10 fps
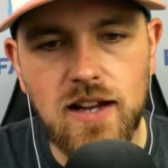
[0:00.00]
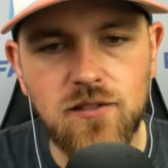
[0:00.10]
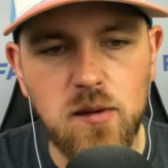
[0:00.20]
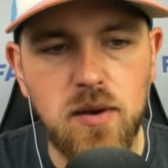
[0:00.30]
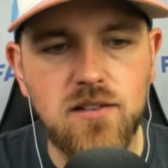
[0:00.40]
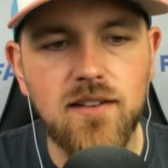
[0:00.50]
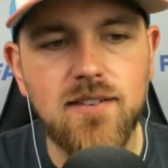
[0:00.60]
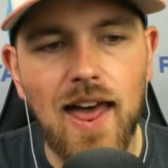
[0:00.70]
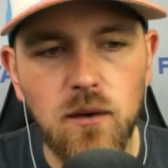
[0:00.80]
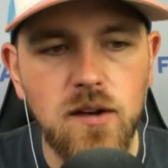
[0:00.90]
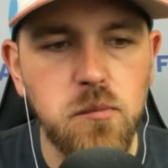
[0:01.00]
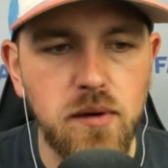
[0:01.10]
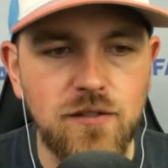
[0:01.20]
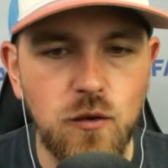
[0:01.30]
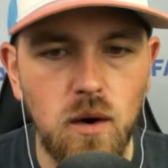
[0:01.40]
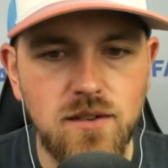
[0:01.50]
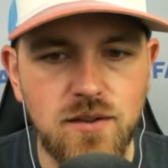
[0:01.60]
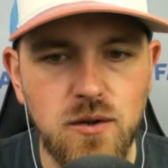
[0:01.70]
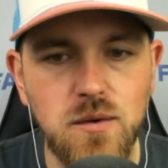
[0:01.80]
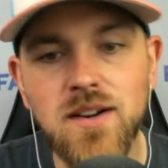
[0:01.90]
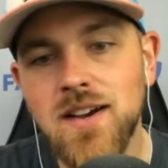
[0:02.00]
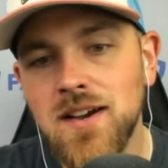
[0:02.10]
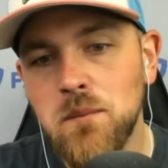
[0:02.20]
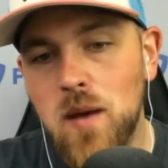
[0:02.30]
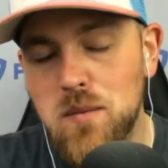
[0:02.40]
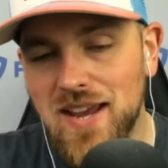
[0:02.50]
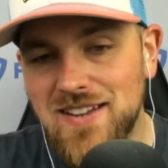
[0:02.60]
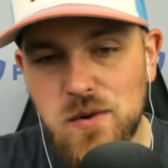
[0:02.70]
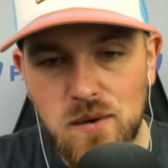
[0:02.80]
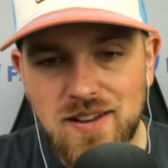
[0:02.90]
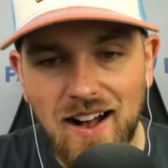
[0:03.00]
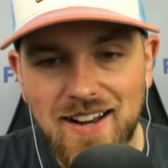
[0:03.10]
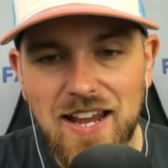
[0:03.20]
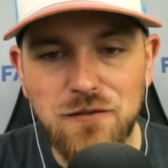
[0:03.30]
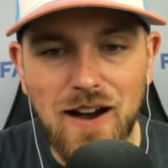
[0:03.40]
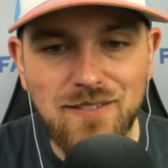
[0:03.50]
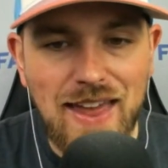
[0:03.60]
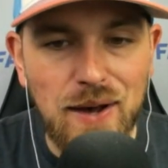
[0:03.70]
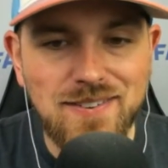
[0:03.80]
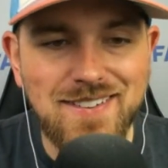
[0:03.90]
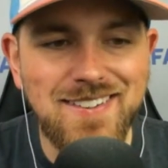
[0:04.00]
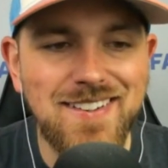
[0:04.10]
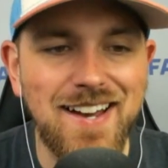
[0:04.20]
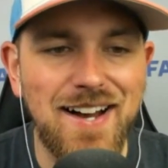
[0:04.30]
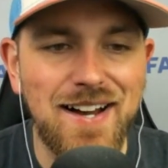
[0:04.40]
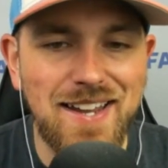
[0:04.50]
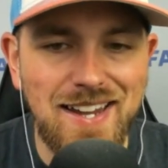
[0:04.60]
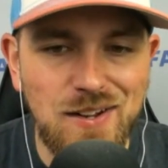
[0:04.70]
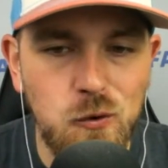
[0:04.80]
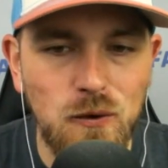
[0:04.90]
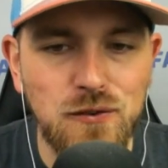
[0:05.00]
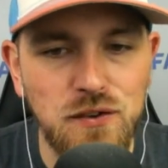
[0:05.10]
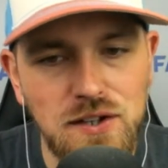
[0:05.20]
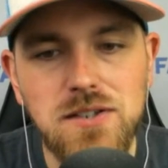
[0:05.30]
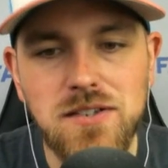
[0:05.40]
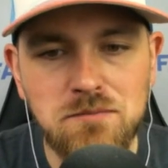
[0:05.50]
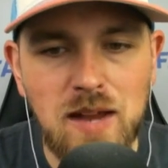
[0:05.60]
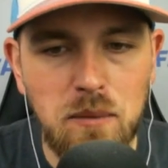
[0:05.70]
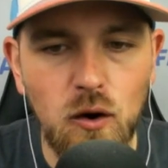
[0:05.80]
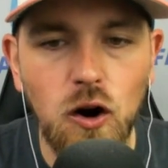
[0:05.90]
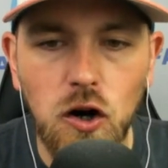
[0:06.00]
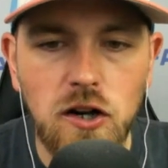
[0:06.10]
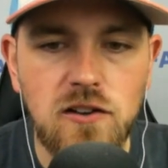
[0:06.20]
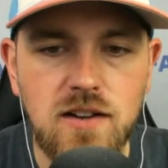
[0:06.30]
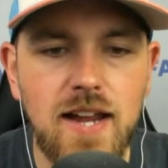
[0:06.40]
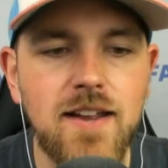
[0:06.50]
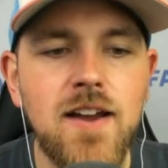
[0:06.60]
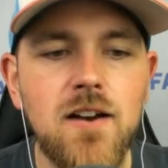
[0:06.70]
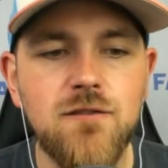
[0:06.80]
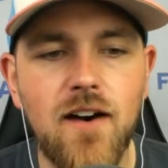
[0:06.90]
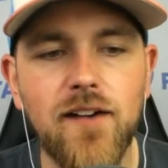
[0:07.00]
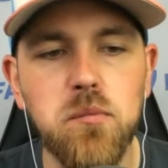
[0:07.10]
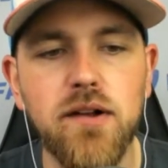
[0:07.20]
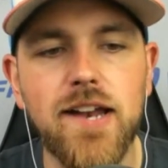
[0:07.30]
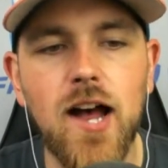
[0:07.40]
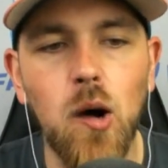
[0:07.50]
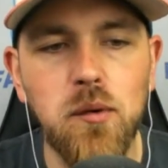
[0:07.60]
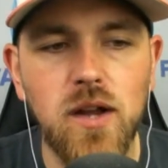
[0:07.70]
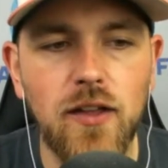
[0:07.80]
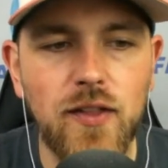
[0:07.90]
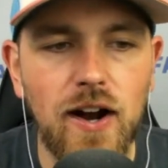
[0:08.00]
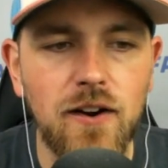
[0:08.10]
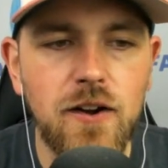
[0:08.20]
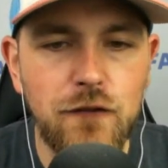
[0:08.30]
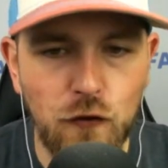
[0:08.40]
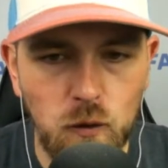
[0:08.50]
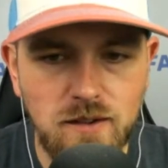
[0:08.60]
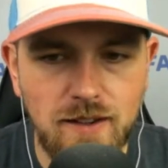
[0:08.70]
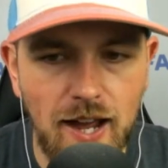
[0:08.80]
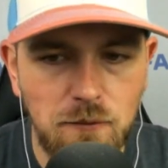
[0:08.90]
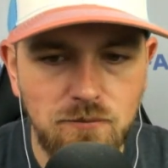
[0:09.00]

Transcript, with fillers: given the pitching salaries. But if you want to maybe get to Ohtani at five thousand dollars uh, in Coors Field, maybe O'Hearn is a value play to help you get there for tonight.